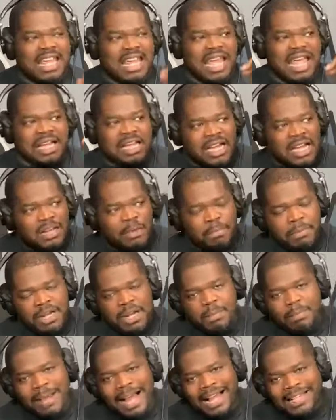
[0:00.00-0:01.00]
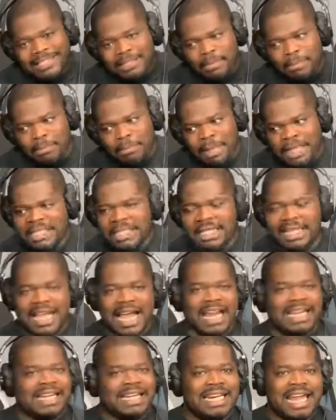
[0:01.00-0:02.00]
it could have been a possibility
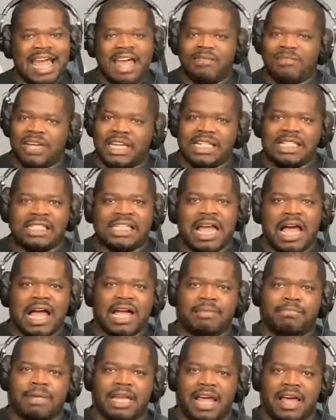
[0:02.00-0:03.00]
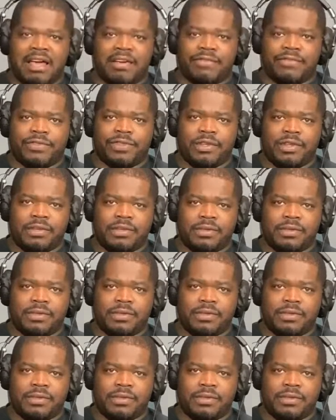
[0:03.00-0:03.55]
I didn't have any time left.